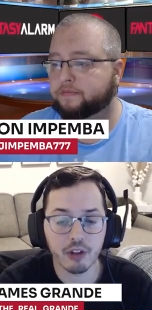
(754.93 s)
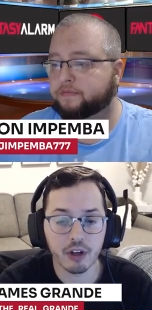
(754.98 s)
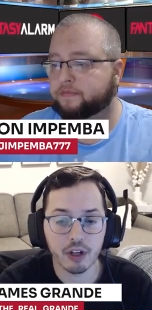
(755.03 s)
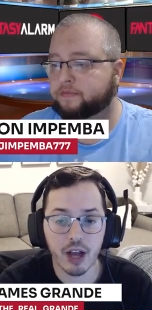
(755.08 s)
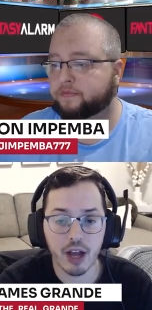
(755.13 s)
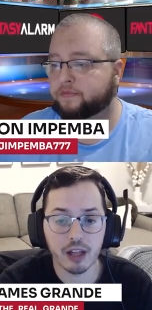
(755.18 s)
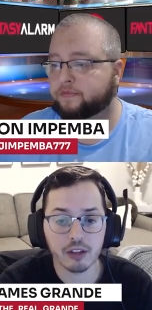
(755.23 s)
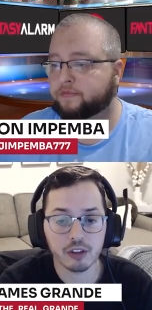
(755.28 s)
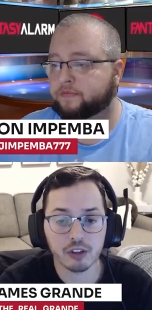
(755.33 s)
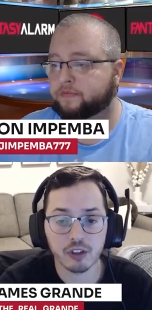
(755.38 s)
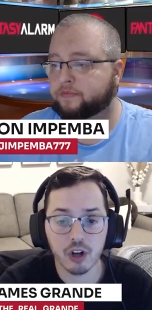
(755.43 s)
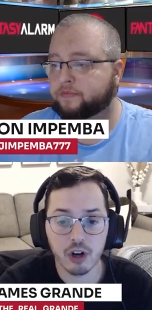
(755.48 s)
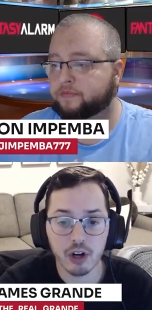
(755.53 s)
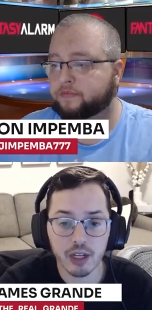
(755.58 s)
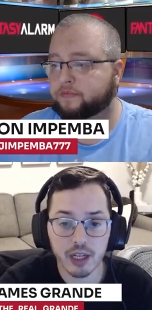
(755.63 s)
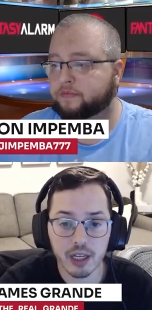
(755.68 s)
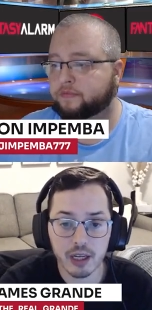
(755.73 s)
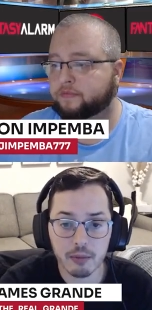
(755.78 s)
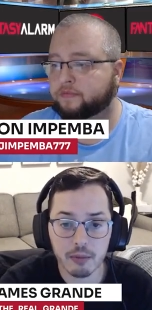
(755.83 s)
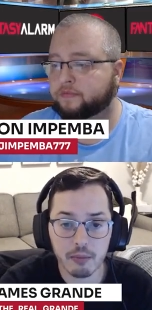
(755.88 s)
Speaker 1: they're not
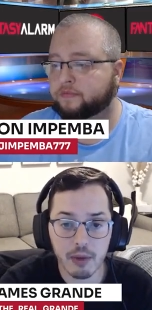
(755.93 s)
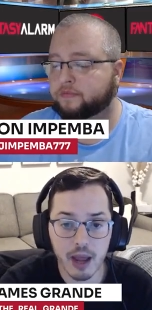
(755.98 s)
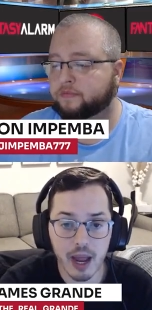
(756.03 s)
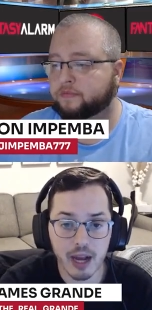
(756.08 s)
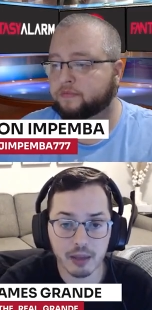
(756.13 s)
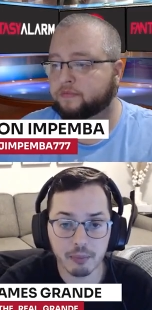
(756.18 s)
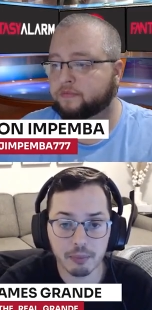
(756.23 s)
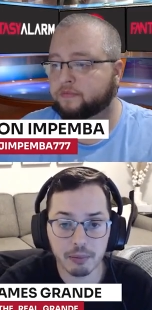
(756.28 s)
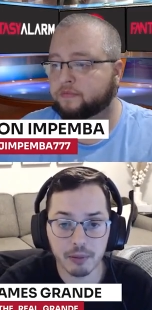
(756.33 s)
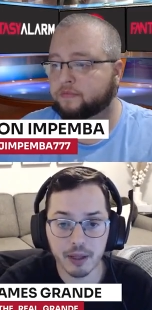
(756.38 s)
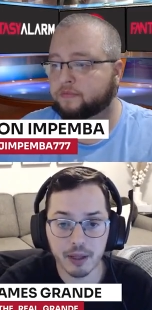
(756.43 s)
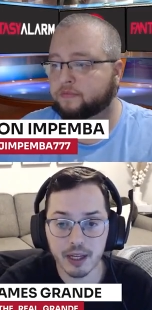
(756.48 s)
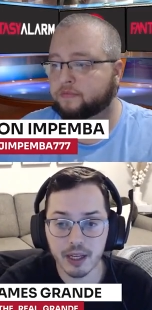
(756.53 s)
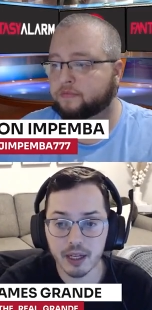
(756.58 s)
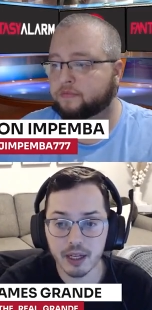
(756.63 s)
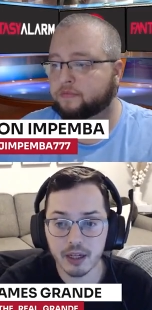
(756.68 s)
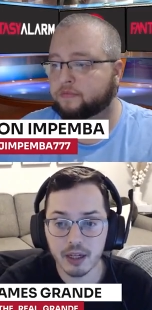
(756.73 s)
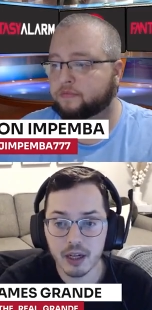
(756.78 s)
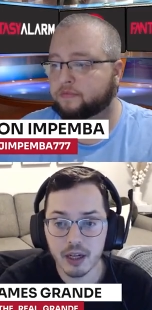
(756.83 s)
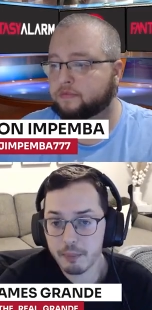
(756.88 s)
starting him and he
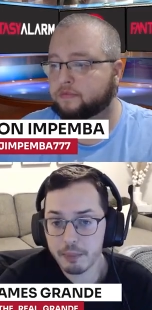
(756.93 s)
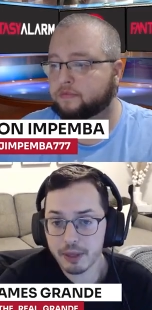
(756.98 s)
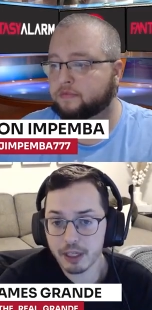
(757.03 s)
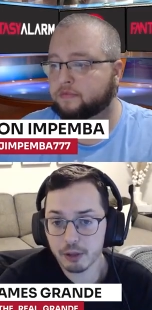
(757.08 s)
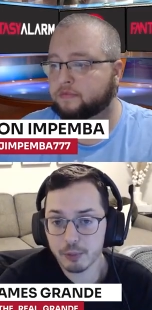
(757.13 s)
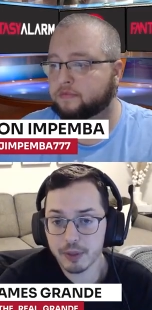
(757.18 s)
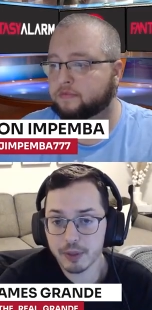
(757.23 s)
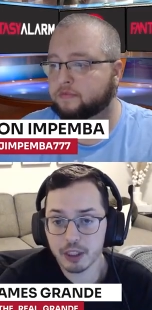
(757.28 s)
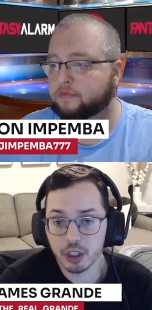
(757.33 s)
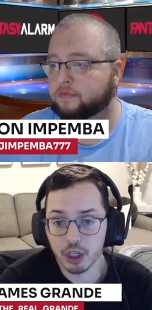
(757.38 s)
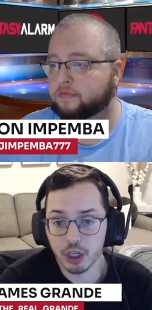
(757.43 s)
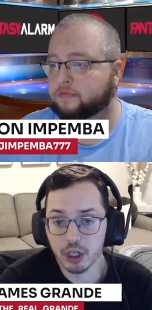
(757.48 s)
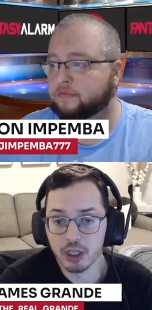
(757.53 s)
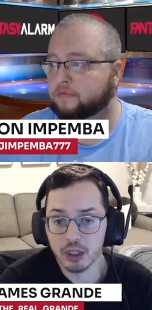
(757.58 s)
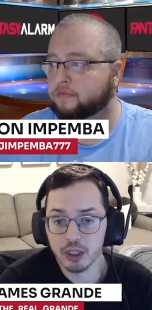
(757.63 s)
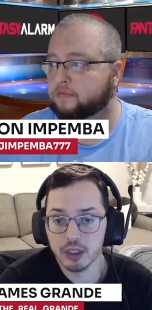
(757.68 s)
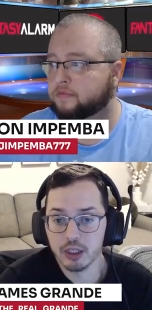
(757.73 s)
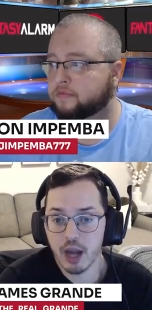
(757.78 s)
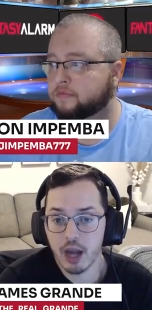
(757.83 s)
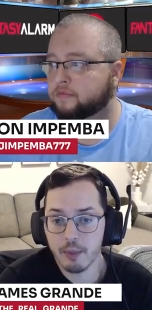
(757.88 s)
played but he's been
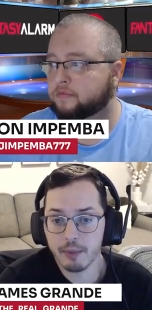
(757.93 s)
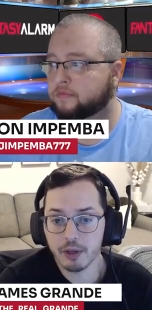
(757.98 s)
good i